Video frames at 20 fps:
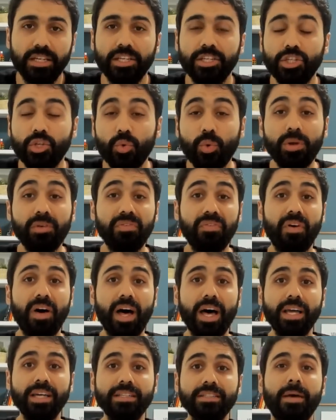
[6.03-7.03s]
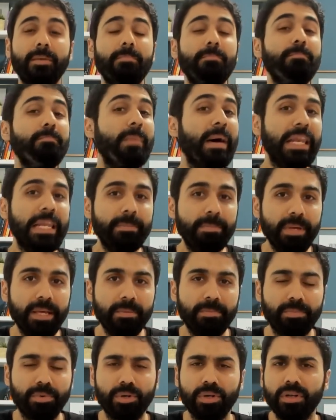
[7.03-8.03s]
you will find many
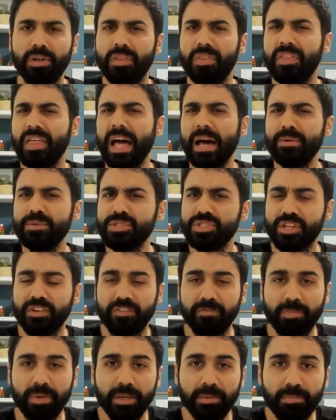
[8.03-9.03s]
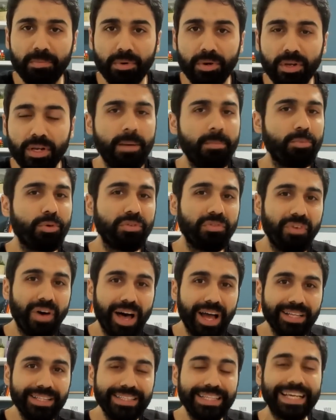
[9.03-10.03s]
people, thousands of people
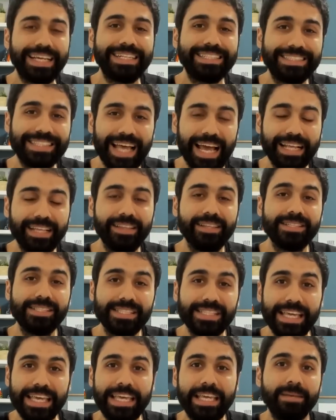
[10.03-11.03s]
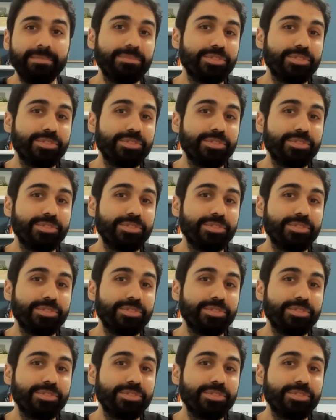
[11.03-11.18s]
providing exactly the same